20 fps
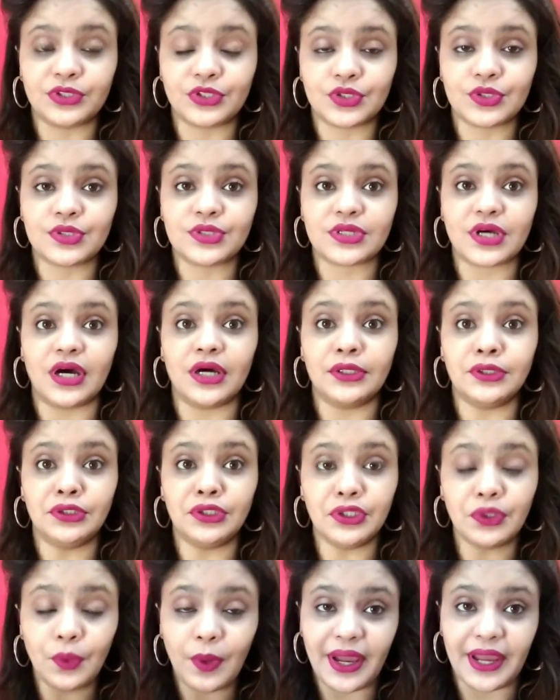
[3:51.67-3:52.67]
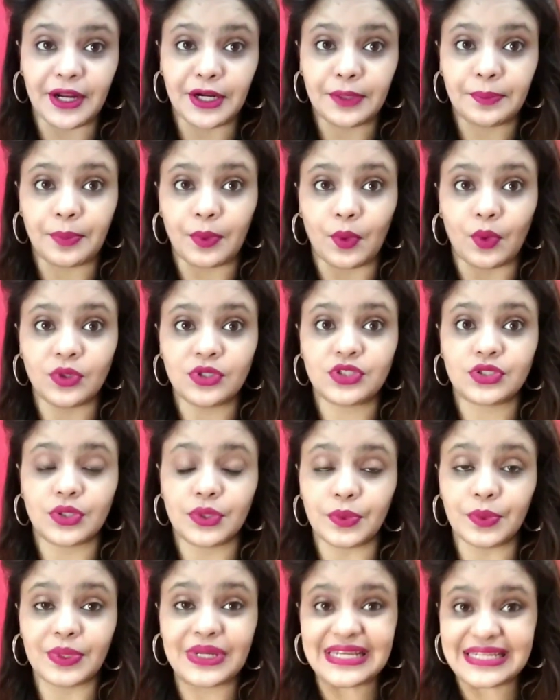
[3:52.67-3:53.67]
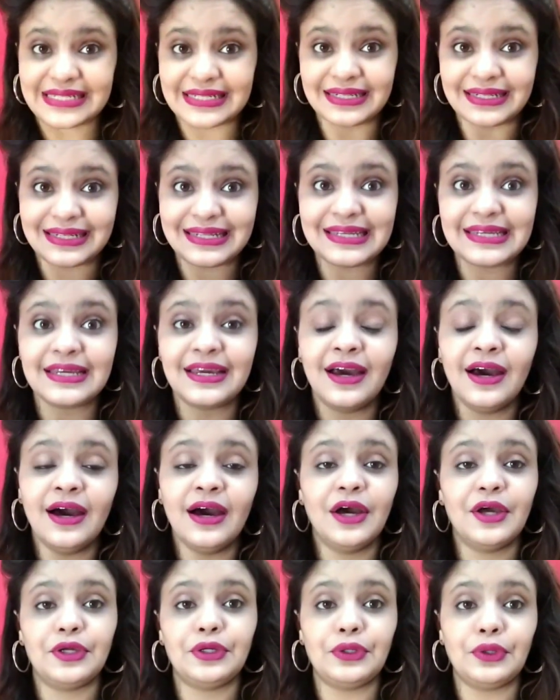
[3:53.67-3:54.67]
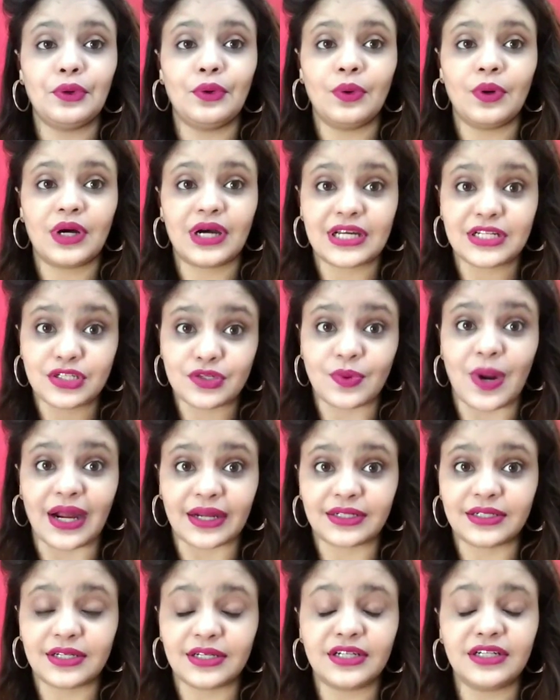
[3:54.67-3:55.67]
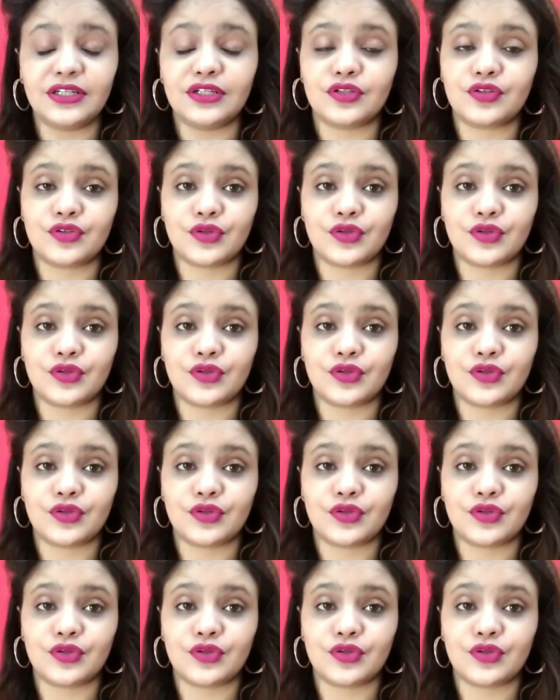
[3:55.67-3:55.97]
which is a new airport recently, you know, constructed.